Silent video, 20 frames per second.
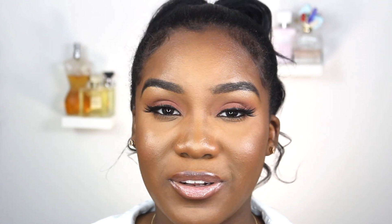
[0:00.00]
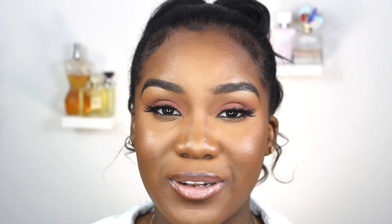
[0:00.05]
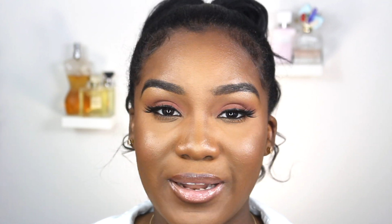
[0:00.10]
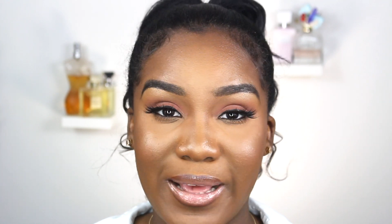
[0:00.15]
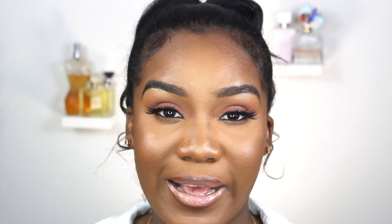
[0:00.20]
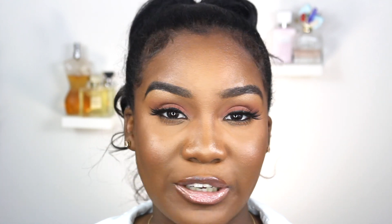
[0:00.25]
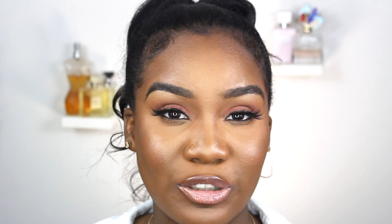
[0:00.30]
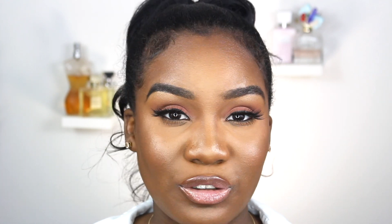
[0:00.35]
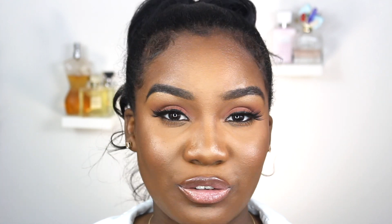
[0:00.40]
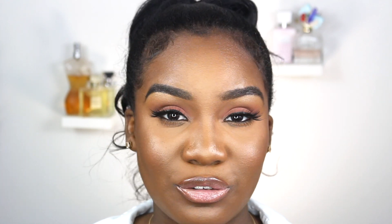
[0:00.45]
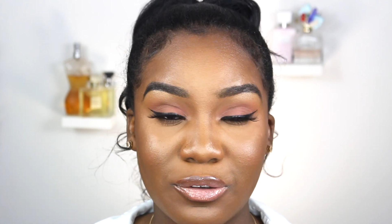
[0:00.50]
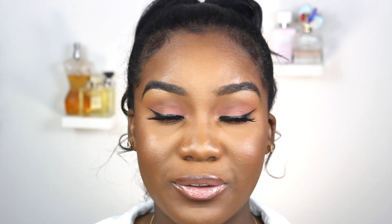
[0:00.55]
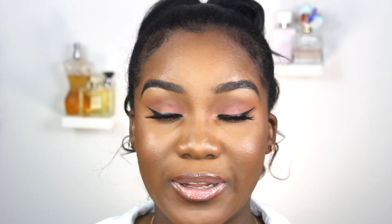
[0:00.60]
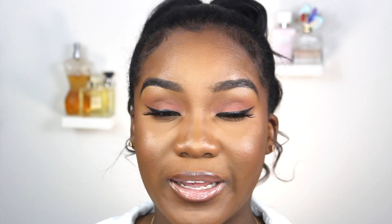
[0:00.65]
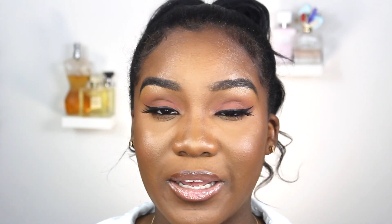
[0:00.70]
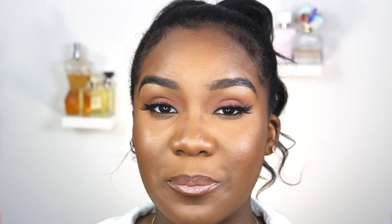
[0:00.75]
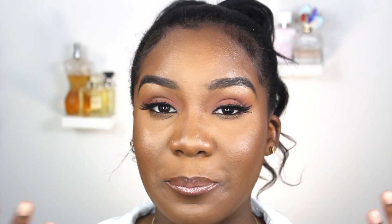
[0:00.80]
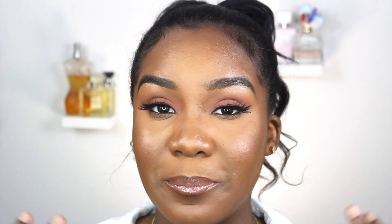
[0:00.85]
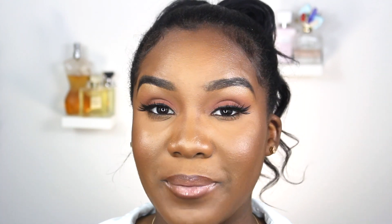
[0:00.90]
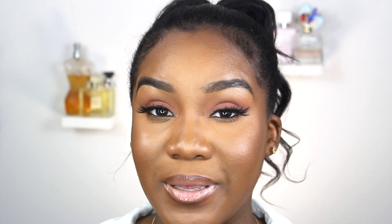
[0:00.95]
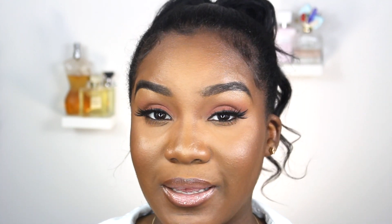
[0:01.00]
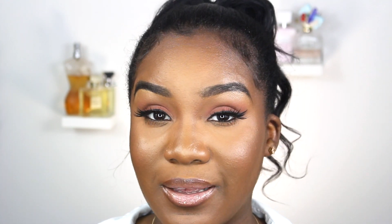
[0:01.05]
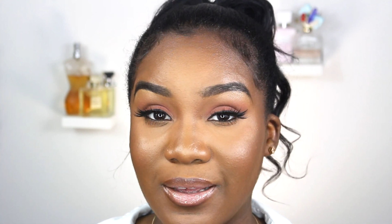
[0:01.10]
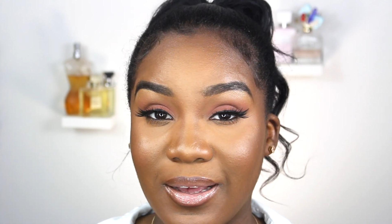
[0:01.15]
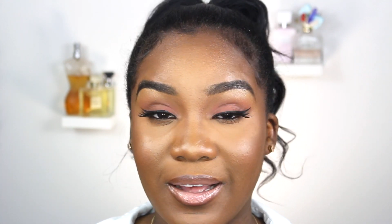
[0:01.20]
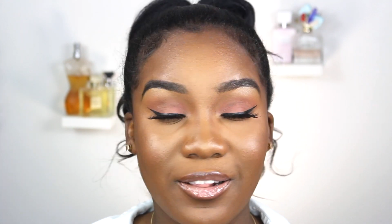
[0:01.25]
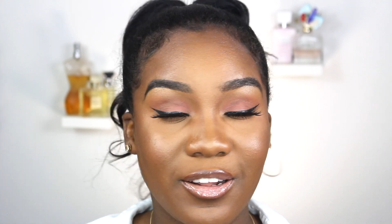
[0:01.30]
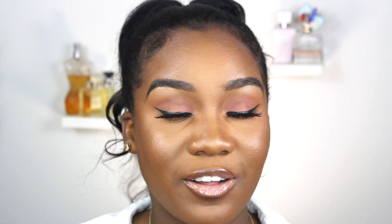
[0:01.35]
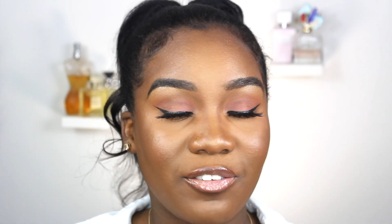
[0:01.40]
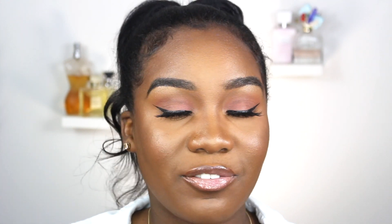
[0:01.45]
natural like me,
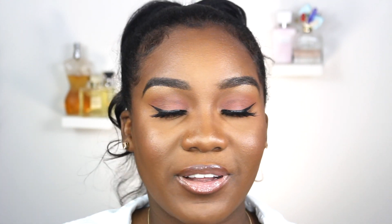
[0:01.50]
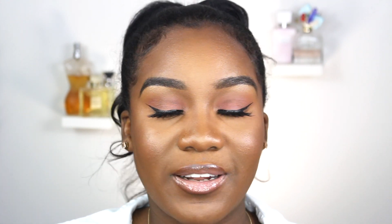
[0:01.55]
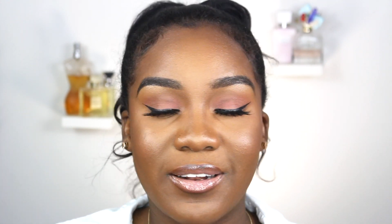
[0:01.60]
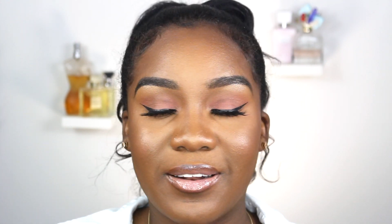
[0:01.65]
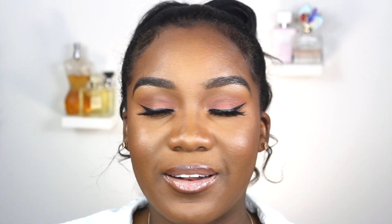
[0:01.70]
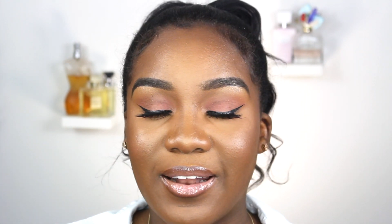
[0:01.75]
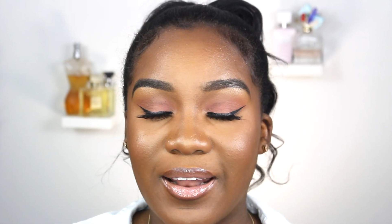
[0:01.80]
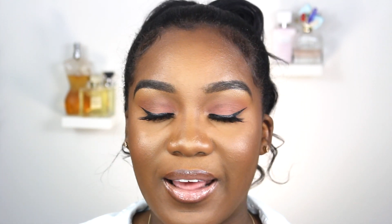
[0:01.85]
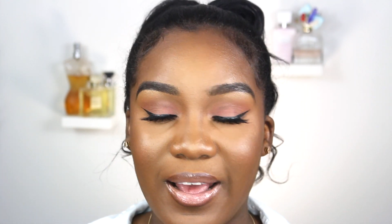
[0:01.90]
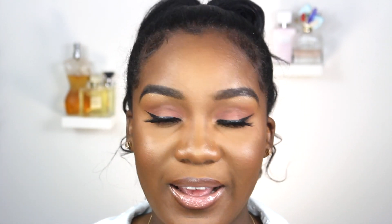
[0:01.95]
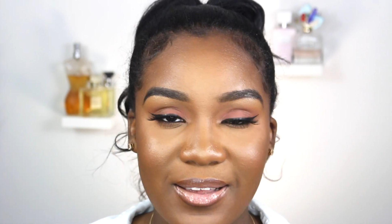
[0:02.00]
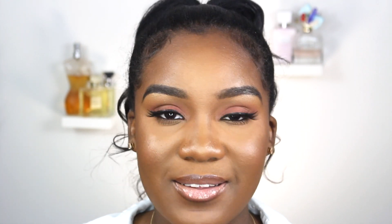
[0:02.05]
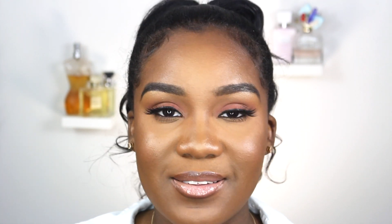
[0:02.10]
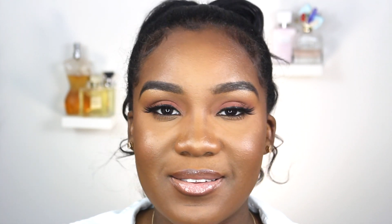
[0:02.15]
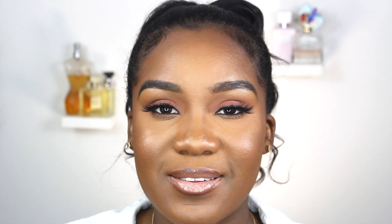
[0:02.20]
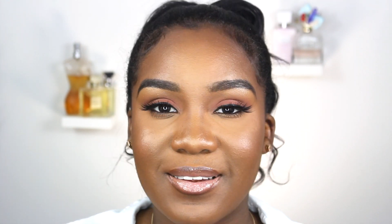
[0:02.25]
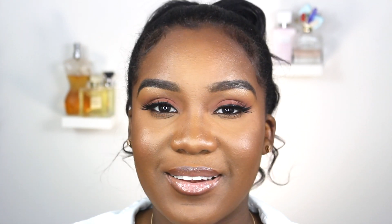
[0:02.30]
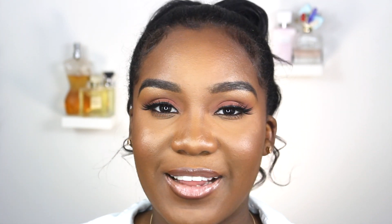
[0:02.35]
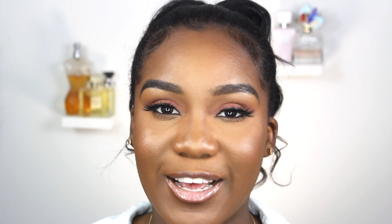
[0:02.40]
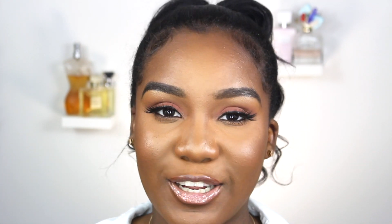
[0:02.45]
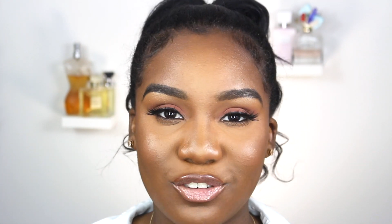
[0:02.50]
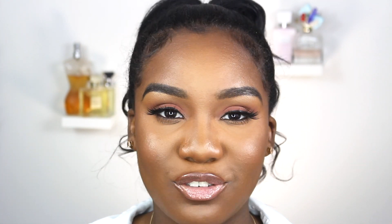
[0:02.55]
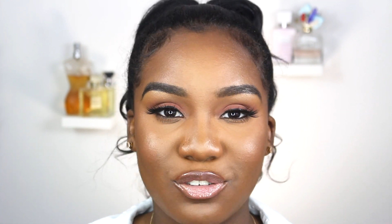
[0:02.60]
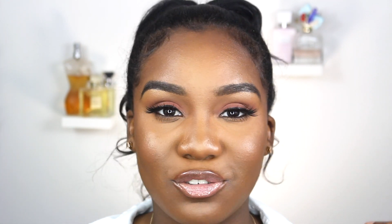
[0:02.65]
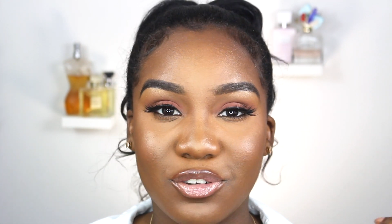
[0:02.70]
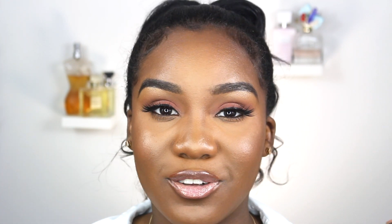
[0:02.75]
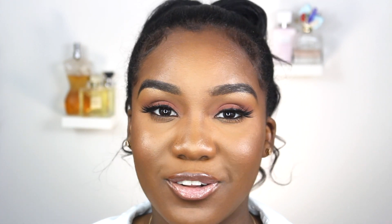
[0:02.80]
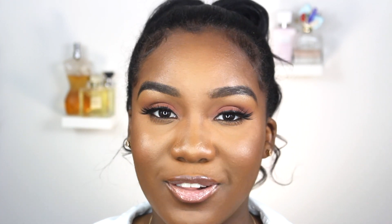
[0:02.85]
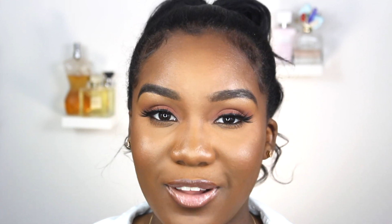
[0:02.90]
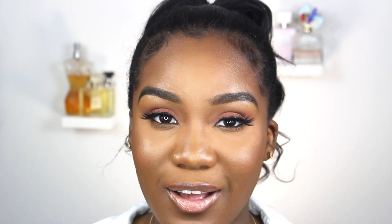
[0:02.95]
I love a nice
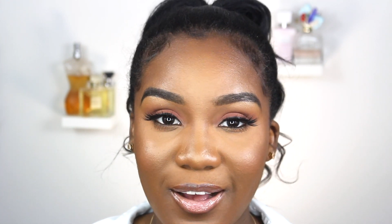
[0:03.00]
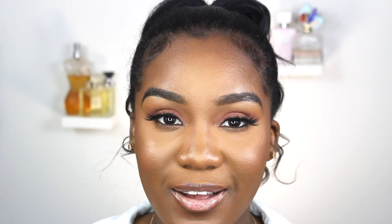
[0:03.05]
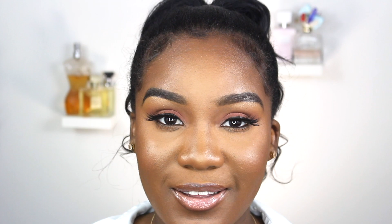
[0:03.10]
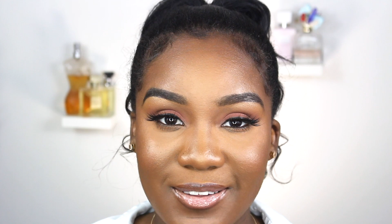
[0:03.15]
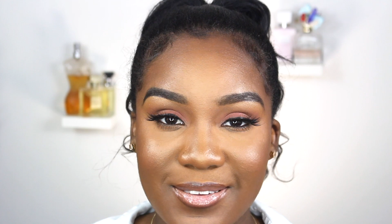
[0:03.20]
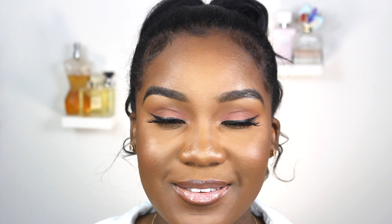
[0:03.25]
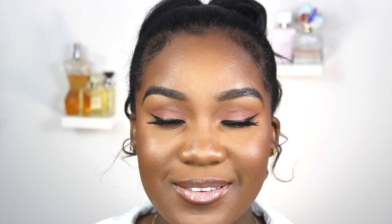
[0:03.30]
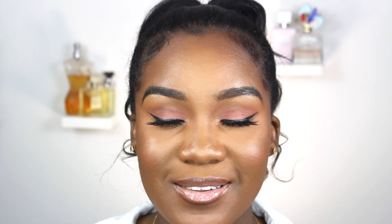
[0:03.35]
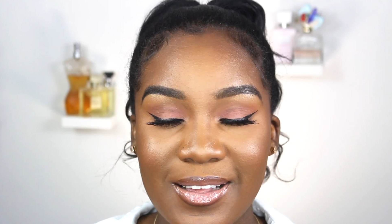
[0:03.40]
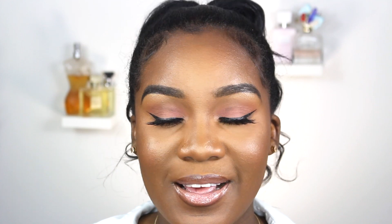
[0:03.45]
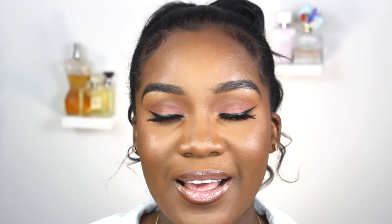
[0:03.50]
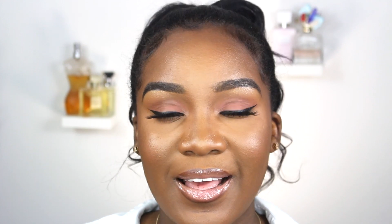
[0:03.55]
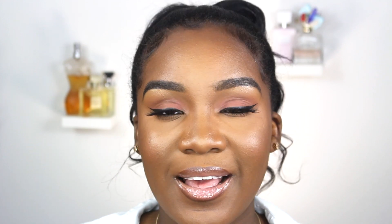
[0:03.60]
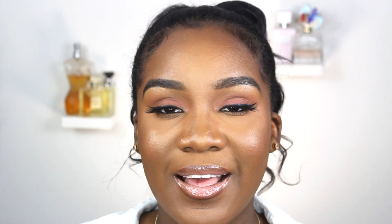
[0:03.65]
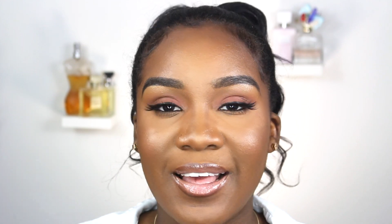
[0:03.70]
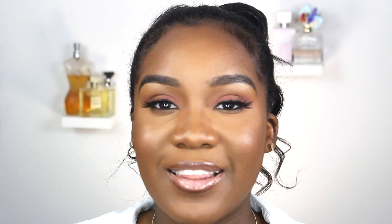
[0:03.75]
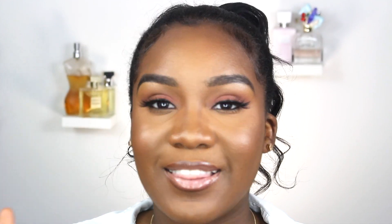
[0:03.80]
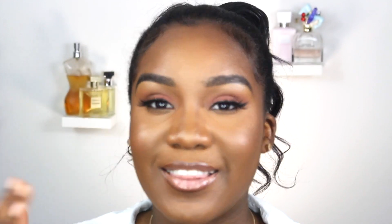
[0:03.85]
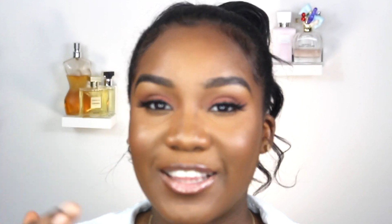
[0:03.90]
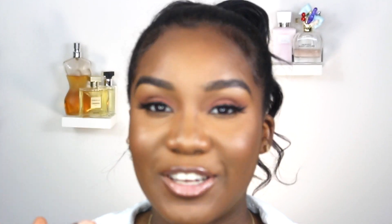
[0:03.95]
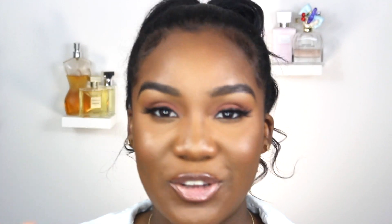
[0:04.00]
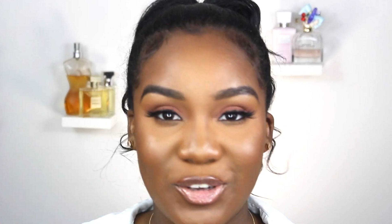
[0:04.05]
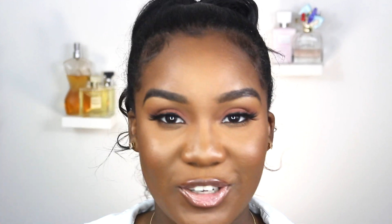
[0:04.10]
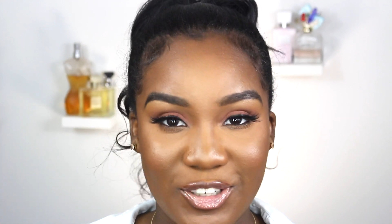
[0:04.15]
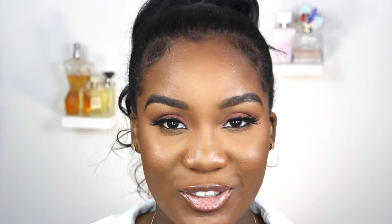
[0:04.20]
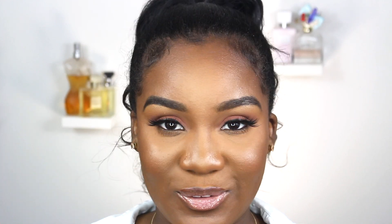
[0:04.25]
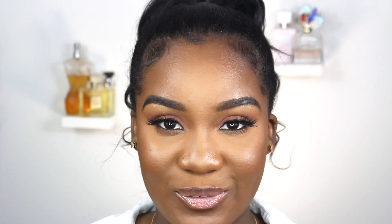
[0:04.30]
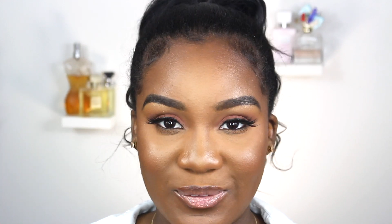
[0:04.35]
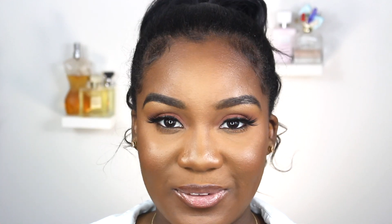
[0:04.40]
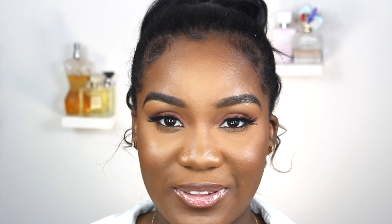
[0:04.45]
natural gloss, then you
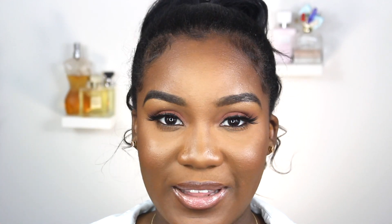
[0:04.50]
can do